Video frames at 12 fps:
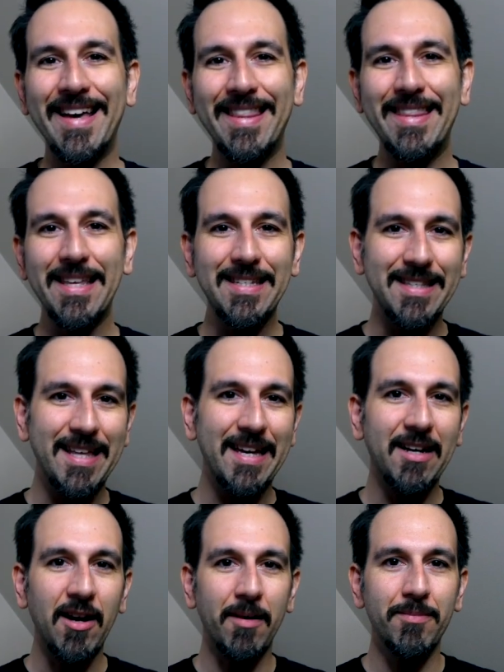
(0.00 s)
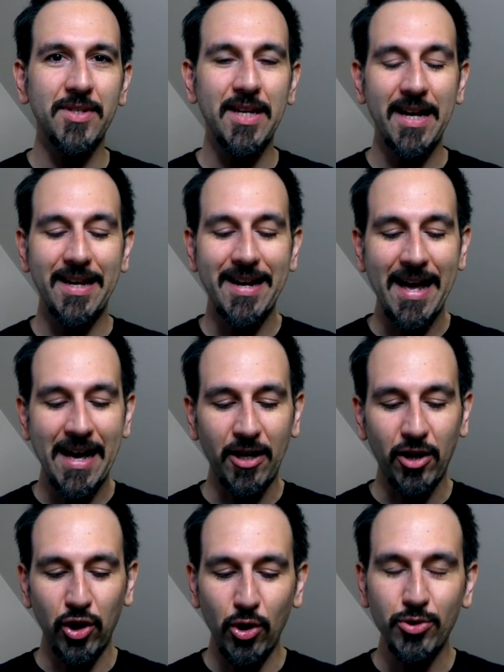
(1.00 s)
this thing comes in at
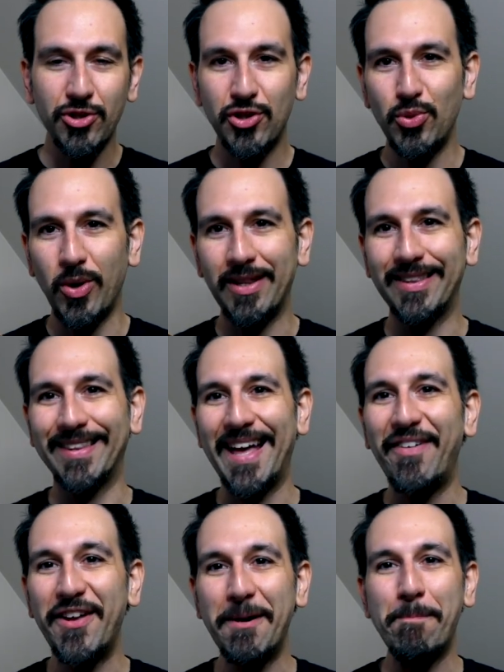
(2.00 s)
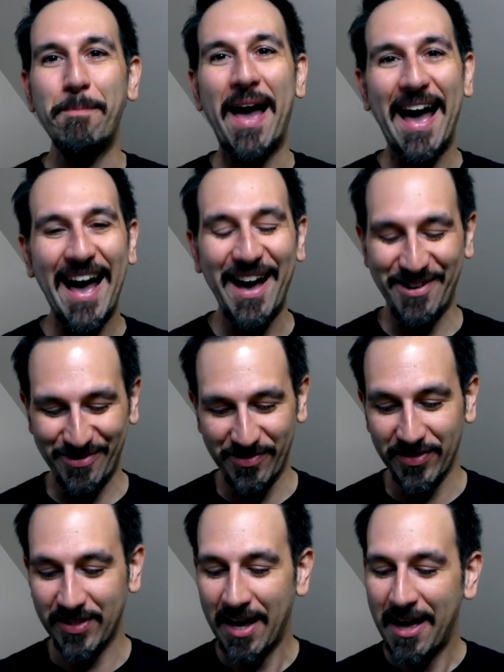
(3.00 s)
close to 11
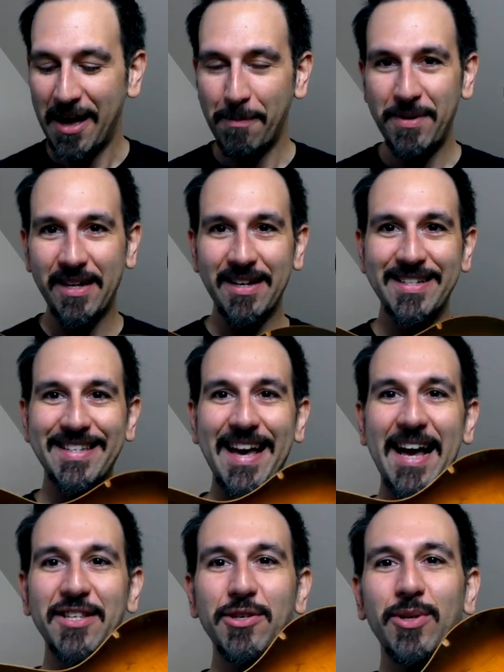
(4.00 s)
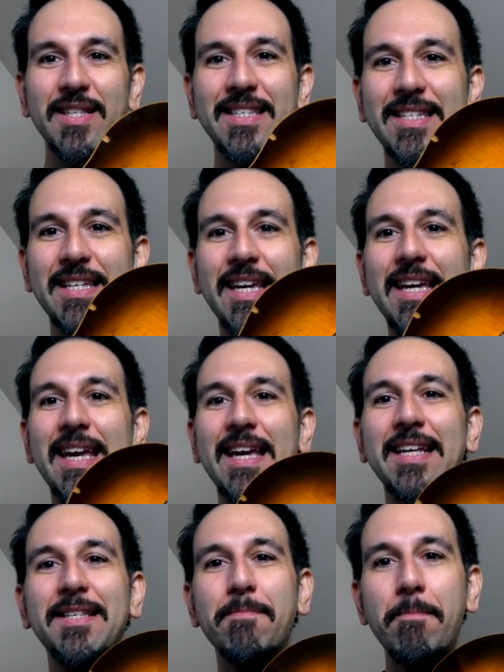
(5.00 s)
pounds because, as you can see, it
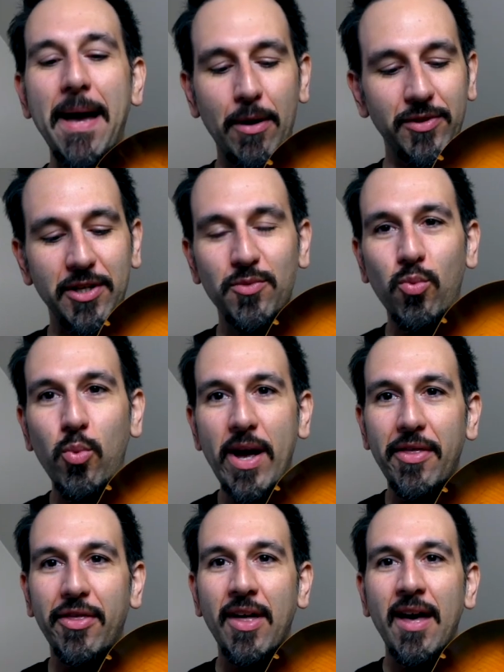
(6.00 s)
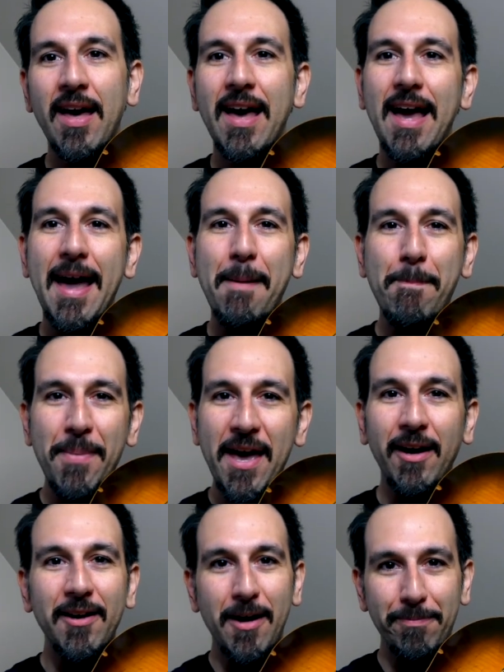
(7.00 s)
is mounted with a
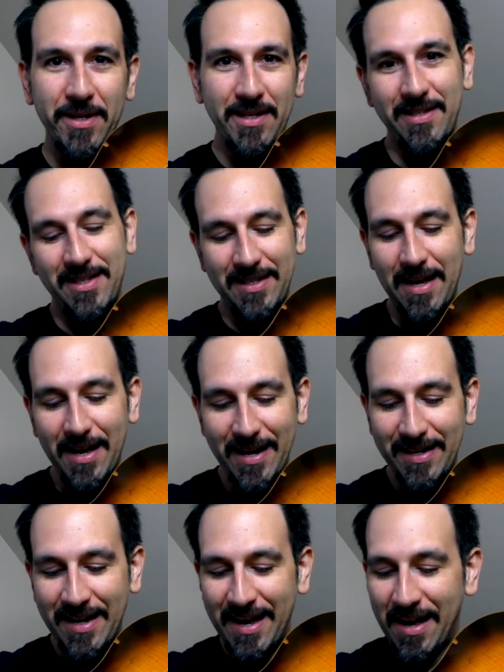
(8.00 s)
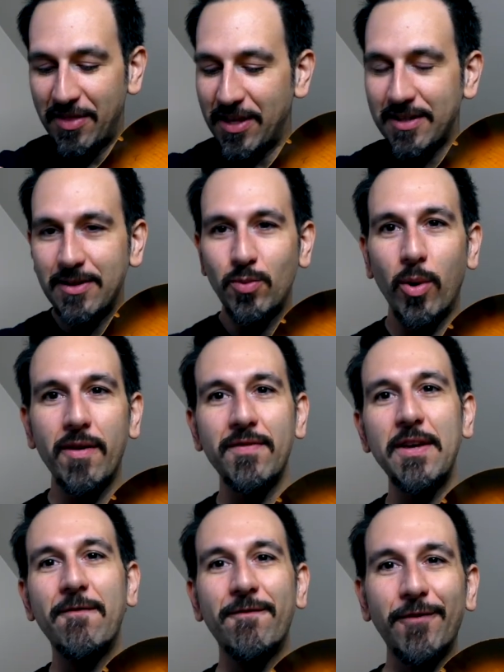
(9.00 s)
pickup inside. This is one of
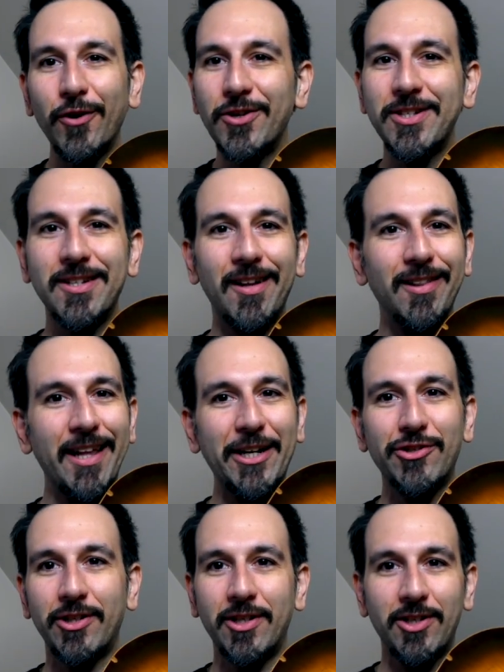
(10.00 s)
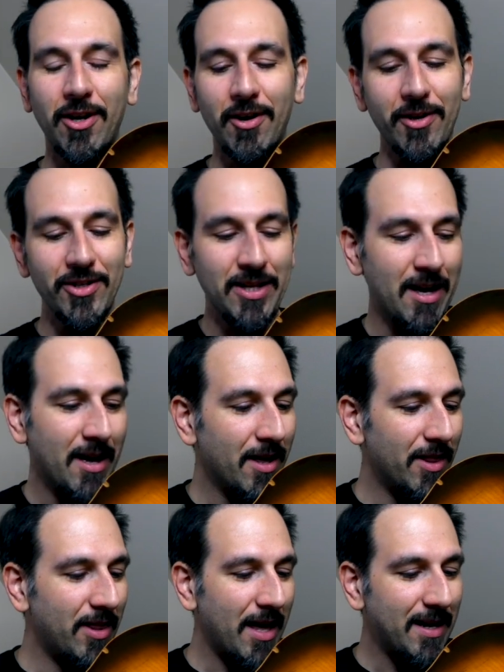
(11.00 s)
the first electric guitars
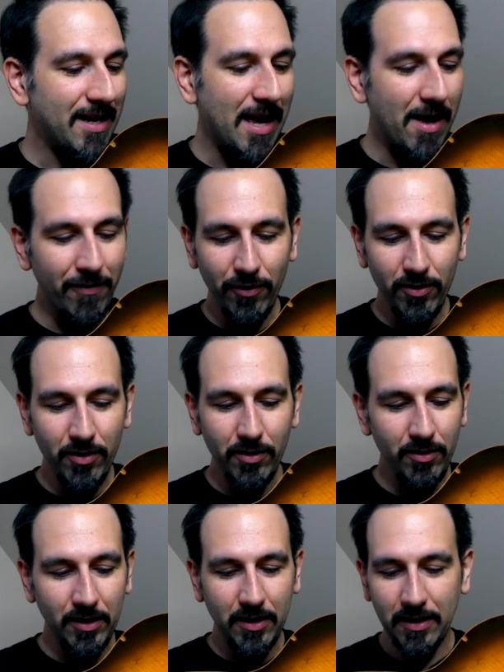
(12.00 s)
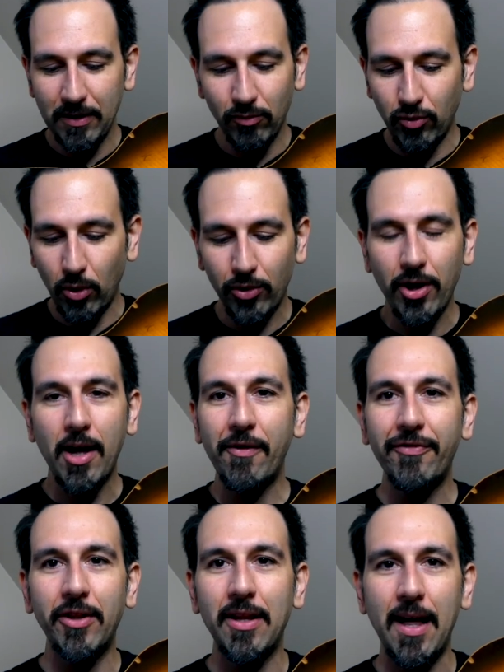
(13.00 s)
that ever rolled
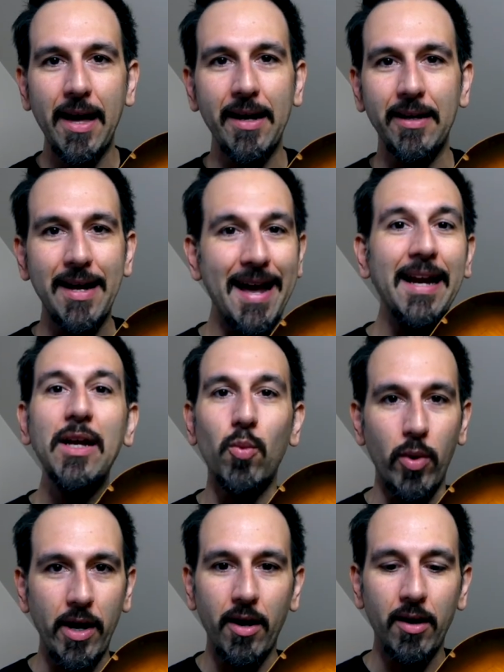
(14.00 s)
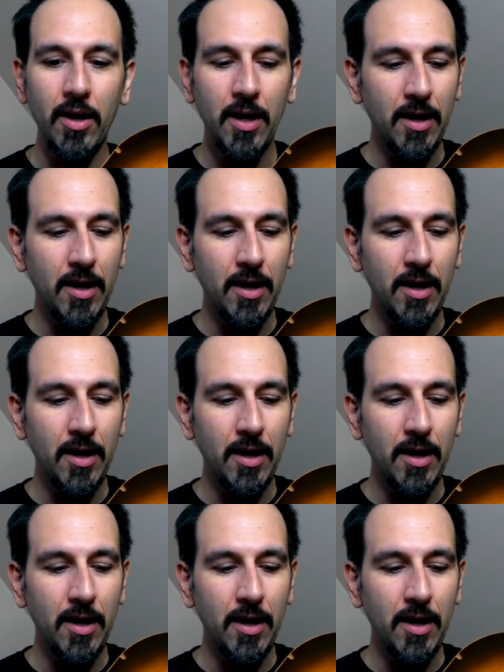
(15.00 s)
off the line anywhere.